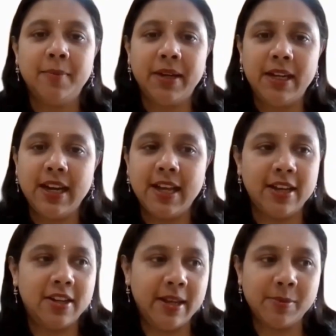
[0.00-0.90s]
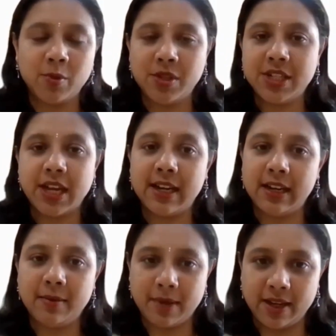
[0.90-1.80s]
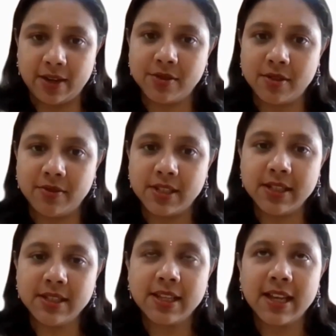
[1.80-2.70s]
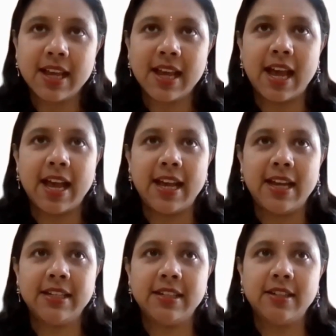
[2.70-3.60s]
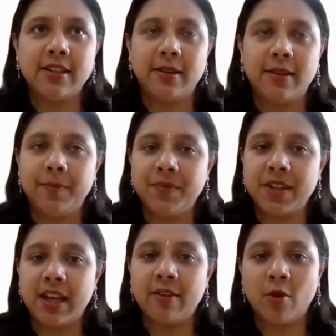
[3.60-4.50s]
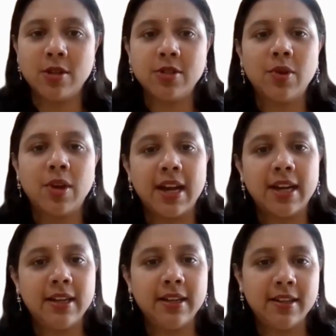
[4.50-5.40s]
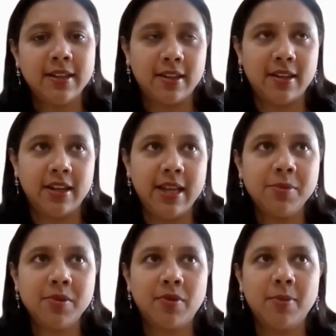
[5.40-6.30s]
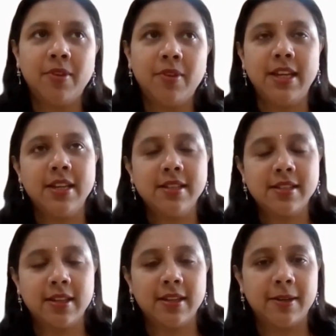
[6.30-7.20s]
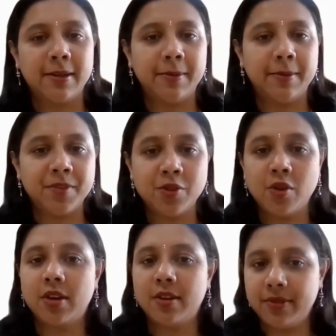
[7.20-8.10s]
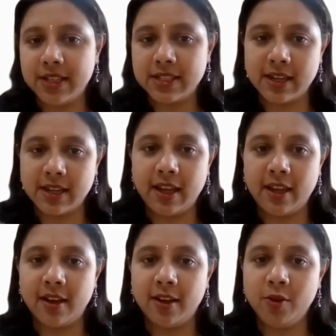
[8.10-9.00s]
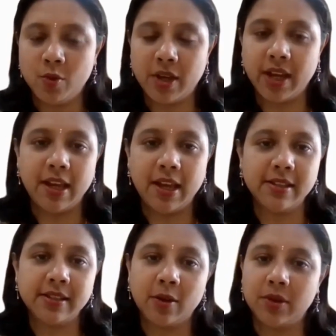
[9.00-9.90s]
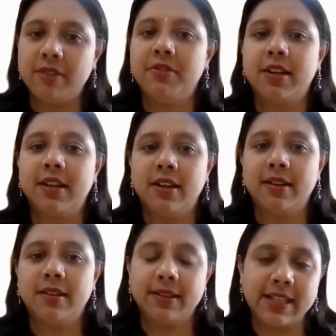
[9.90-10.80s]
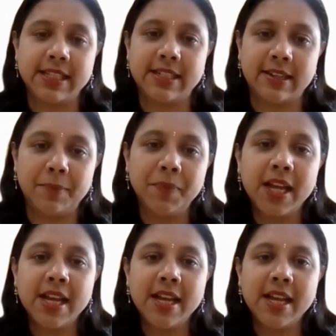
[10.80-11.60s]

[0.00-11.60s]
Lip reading: the middle layer teams, which handle microservices. And I have also handled teams from various geographies like UK, South Africa, etc.